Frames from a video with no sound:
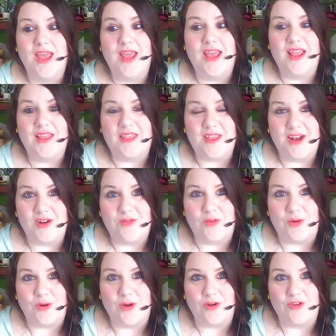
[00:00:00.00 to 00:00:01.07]
and
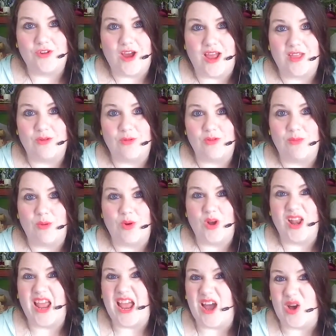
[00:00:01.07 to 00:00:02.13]
therefore her child was
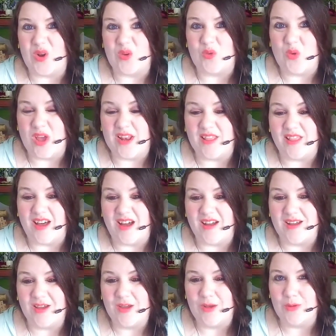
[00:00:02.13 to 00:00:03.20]
born out of
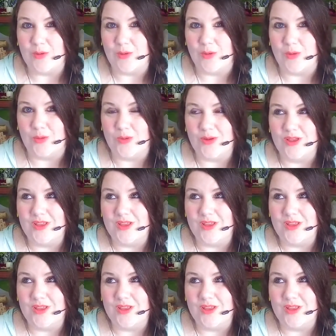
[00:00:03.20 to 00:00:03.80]
wedlock. Ooh.